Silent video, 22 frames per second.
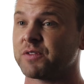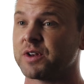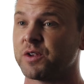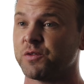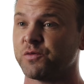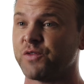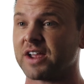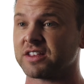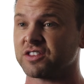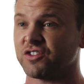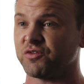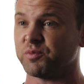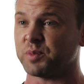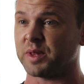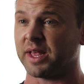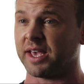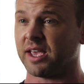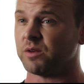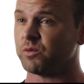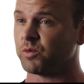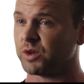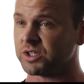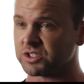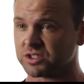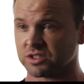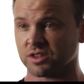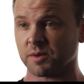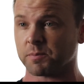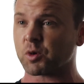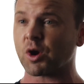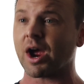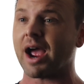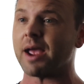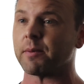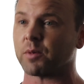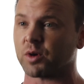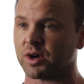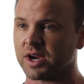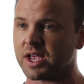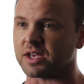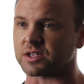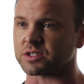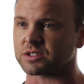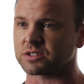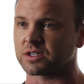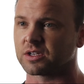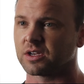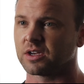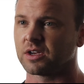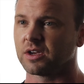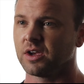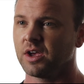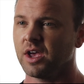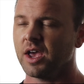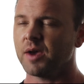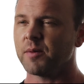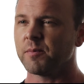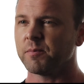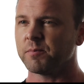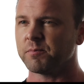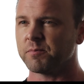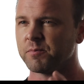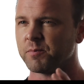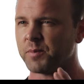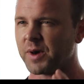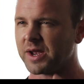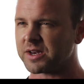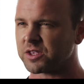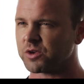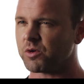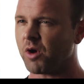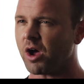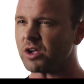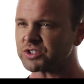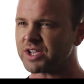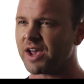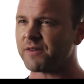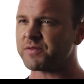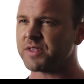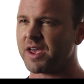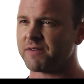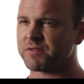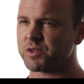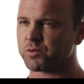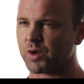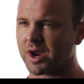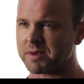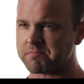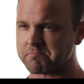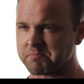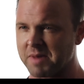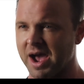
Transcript: have an effective plan, which the Primer is. But you also have to have the right